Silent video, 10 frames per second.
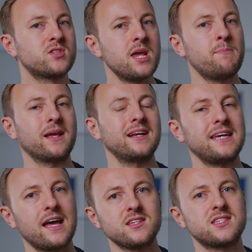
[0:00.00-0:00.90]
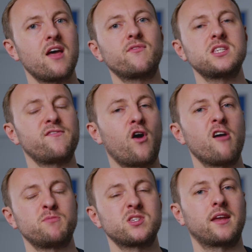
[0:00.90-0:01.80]
typically at
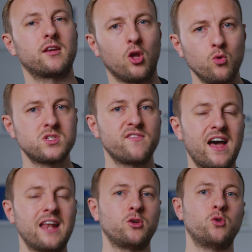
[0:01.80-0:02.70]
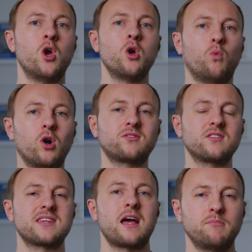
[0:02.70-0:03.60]
75% loan to value. What
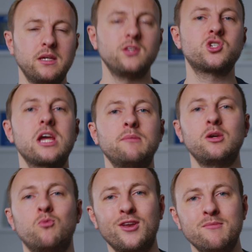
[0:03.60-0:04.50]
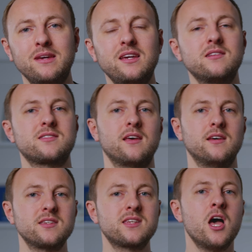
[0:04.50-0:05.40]
does that mean, Jamie? What it means
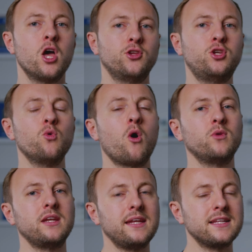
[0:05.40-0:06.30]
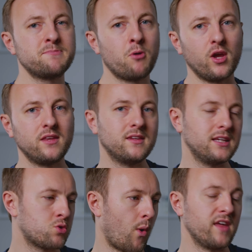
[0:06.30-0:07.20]
is you only need to put in
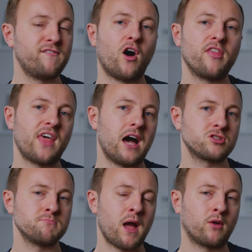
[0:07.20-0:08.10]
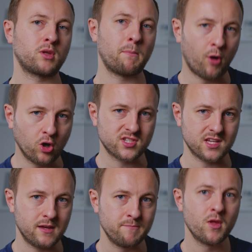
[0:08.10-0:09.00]
the £25,000 deposit,